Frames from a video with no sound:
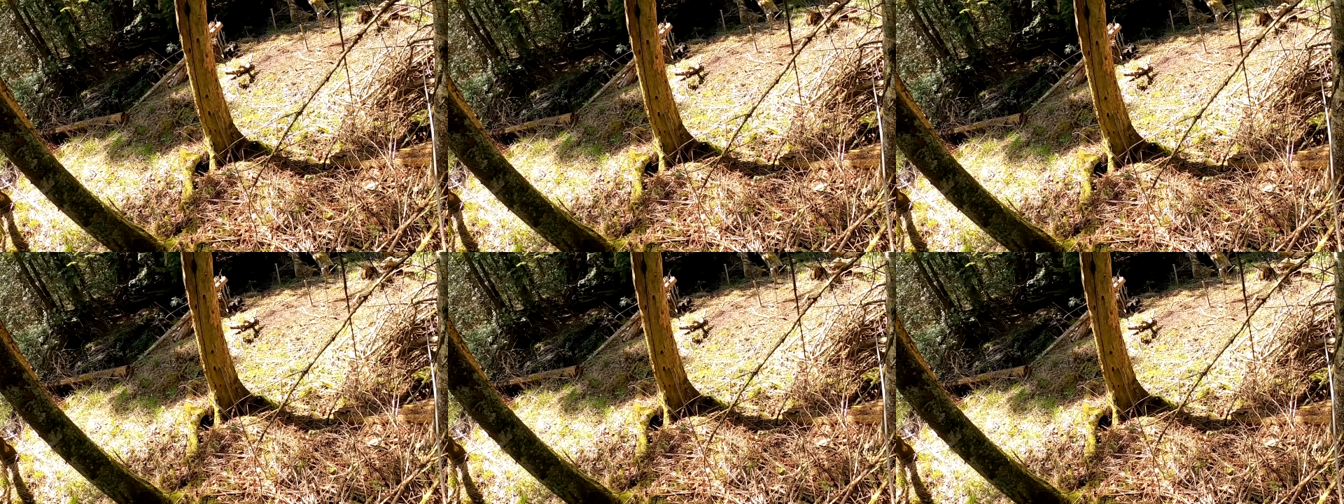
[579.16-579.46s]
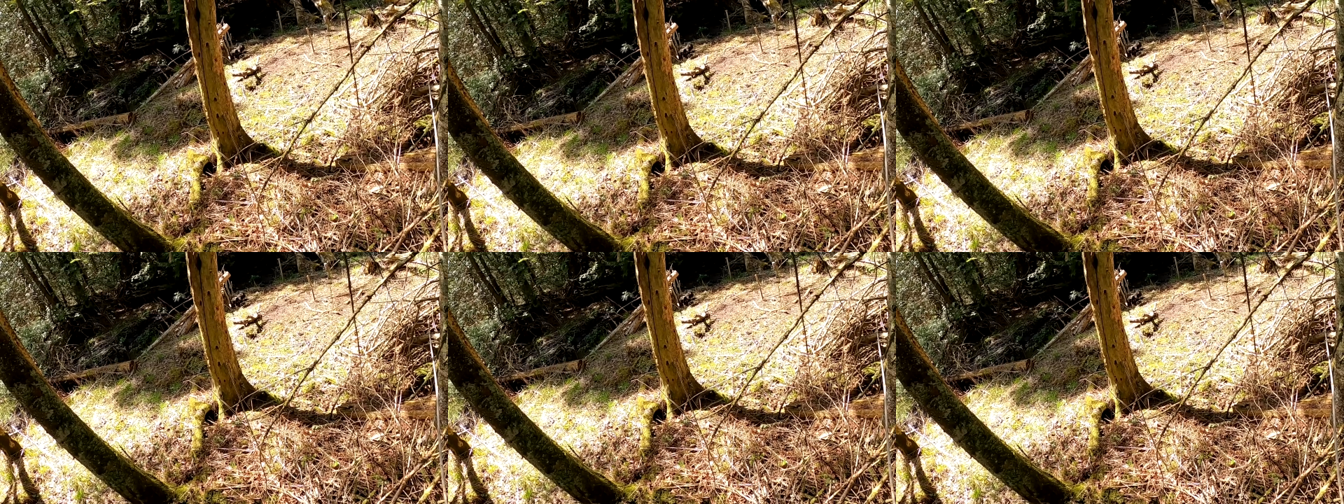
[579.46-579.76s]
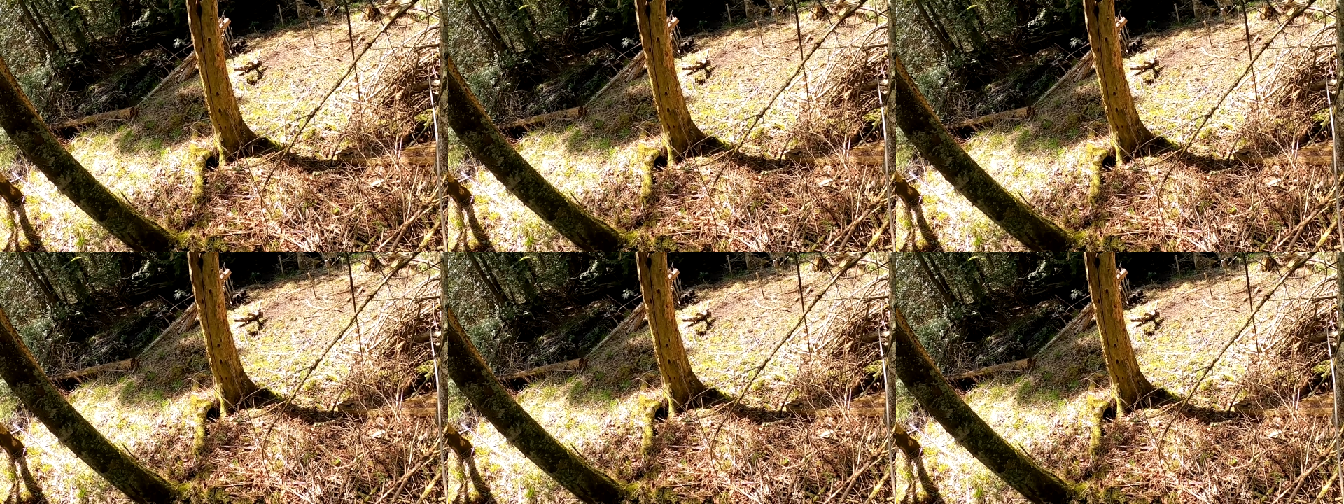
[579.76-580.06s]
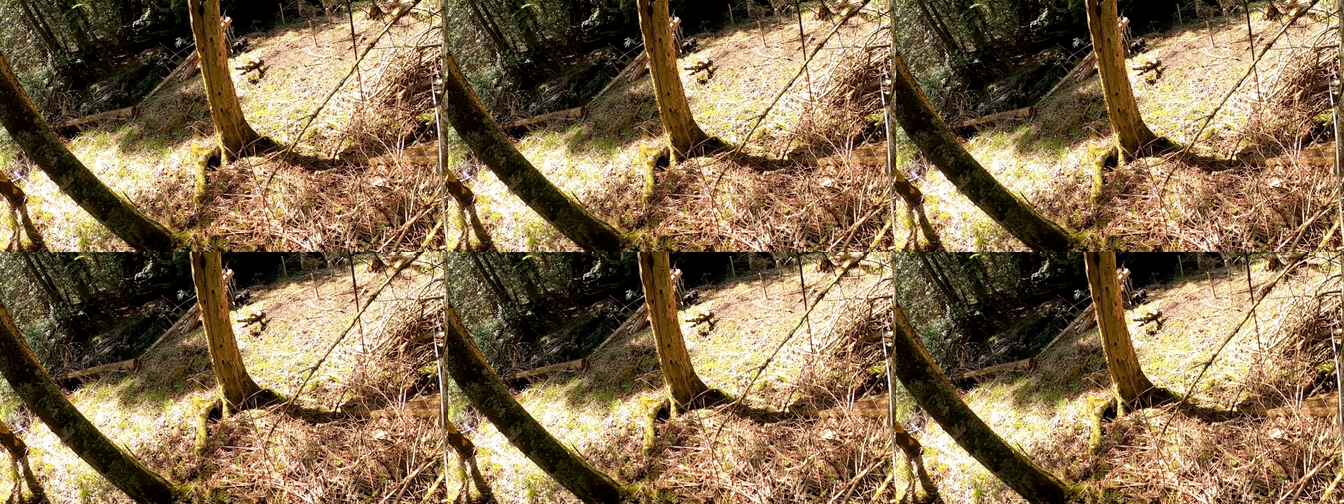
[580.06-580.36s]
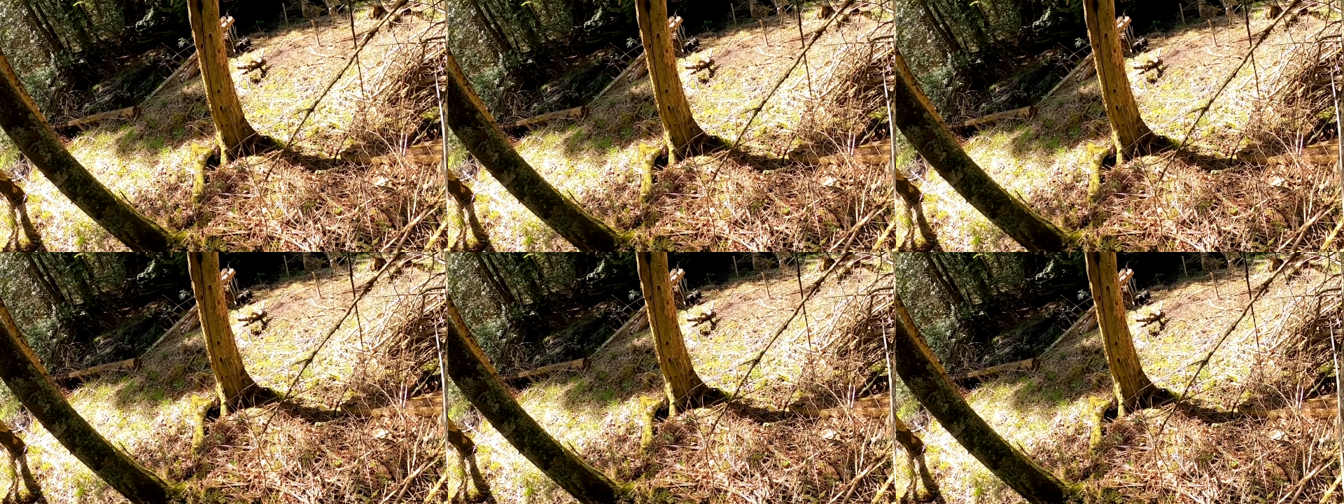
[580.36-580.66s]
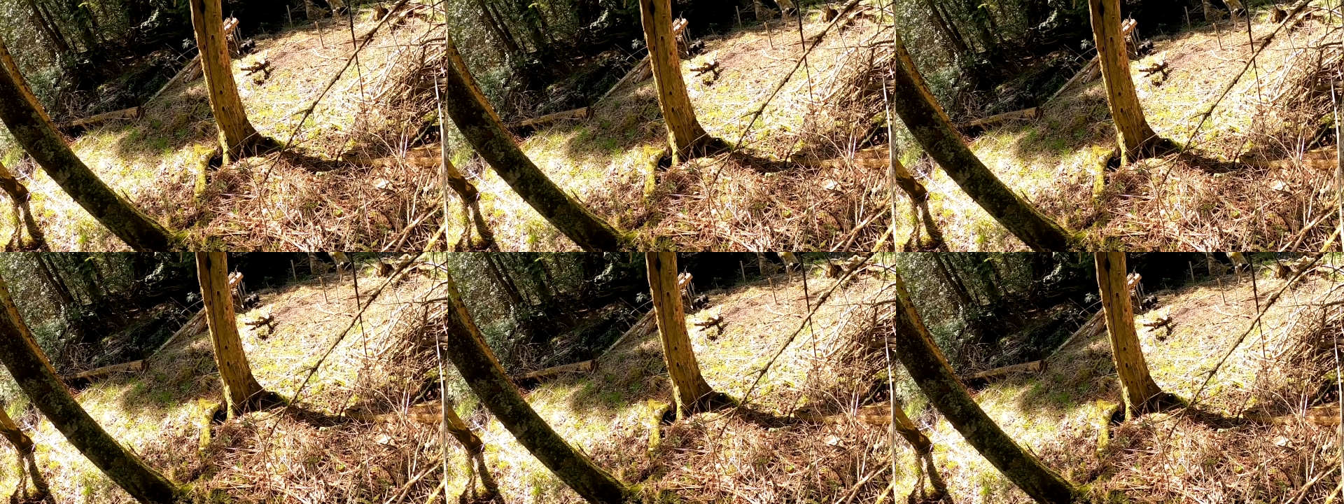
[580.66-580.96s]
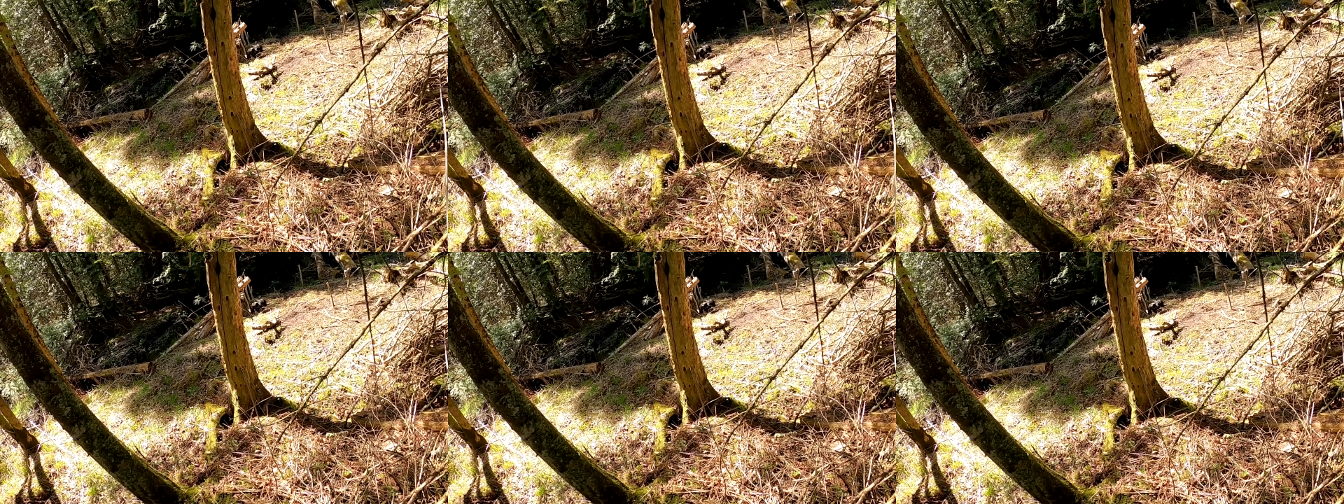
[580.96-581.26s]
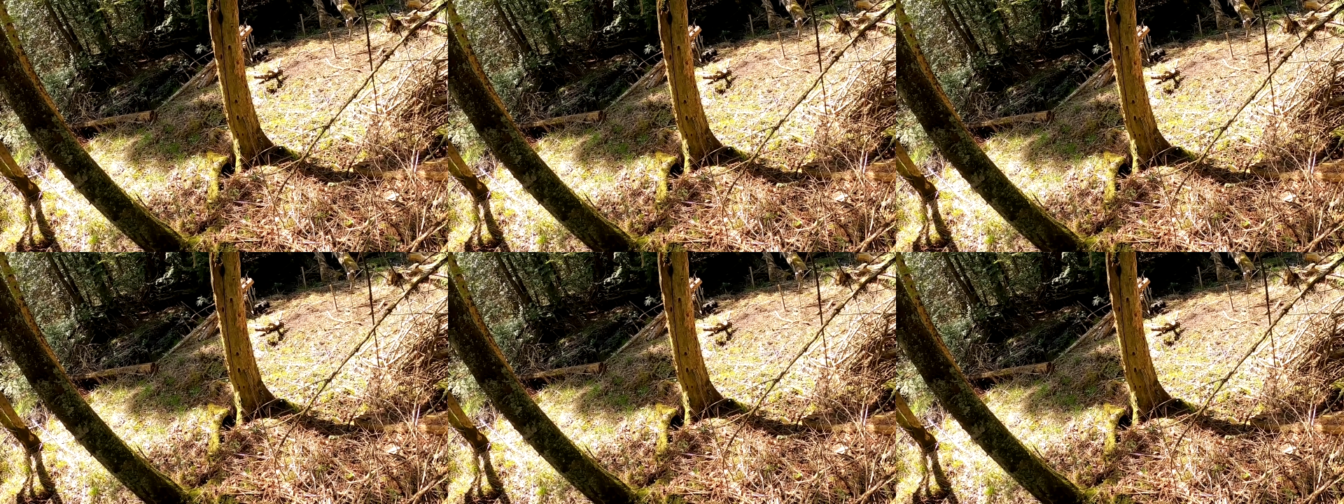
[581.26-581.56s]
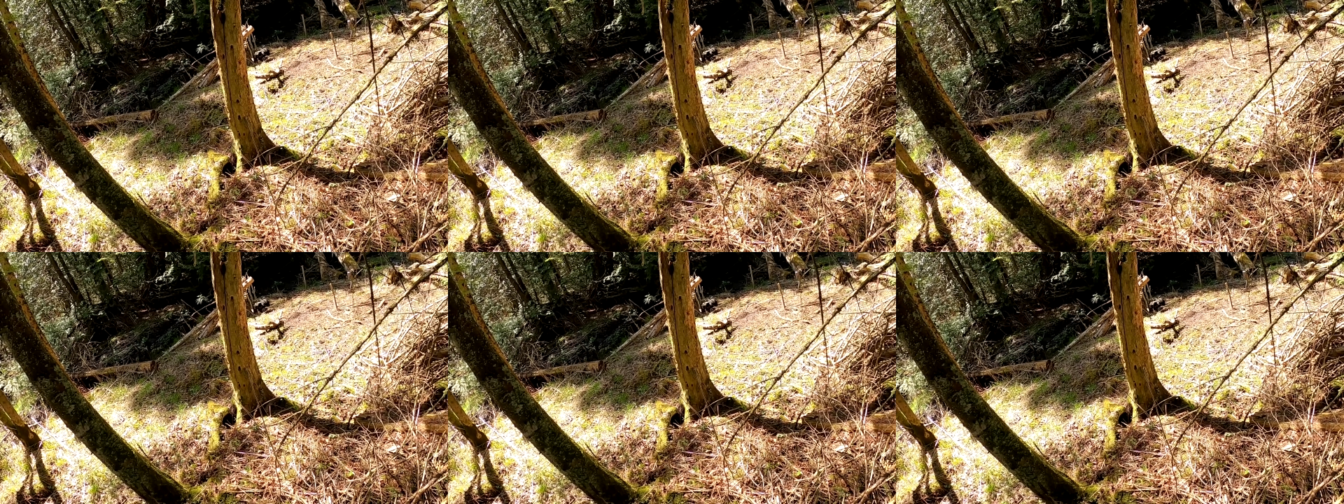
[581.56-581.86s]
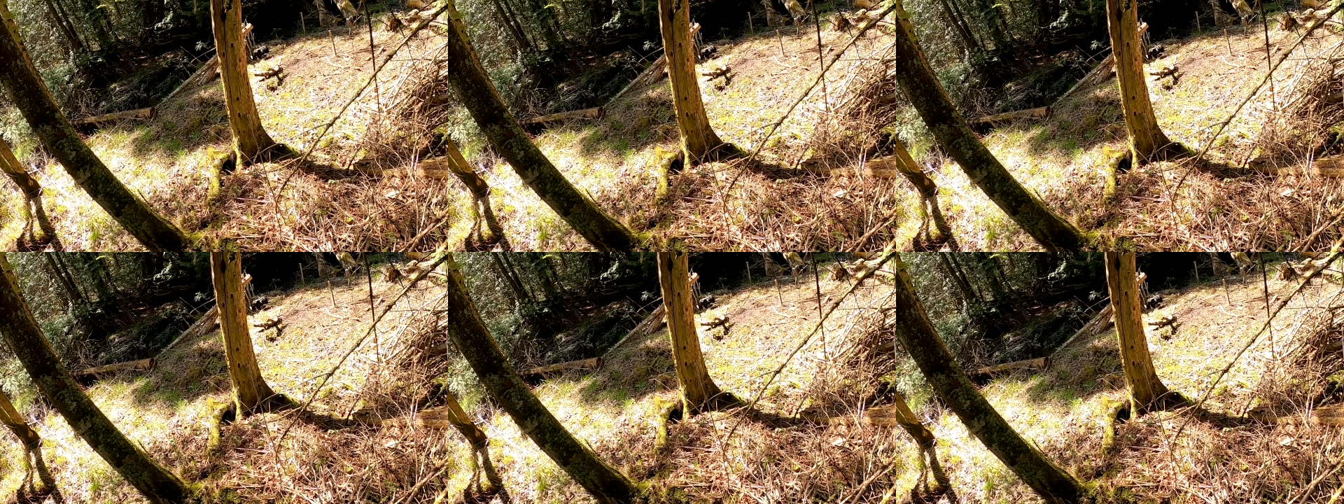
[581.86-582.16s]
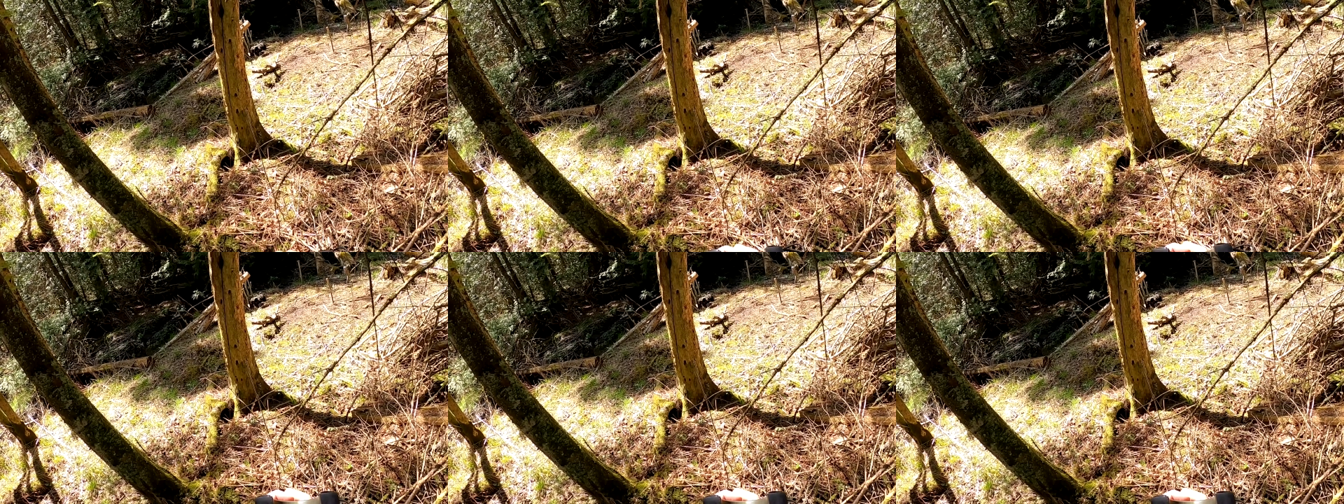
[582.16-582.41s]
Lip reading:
Nobody's mouth can be seen.